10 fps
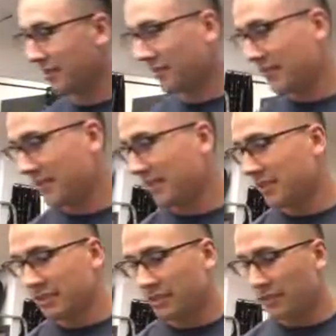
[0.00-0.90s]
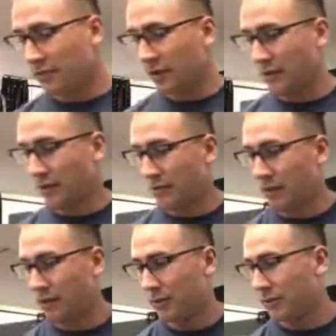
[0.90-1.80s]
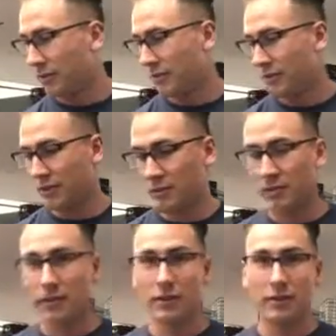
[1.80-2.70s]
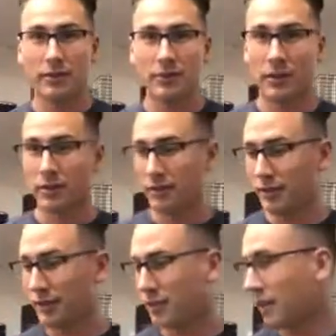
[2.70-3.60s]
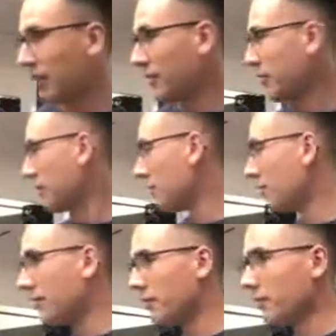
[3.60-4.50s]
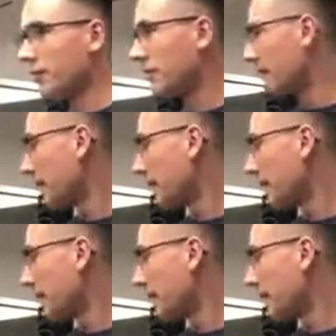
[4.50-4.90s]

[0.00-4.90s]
if you had my bills, you'd be thinking twice. So some months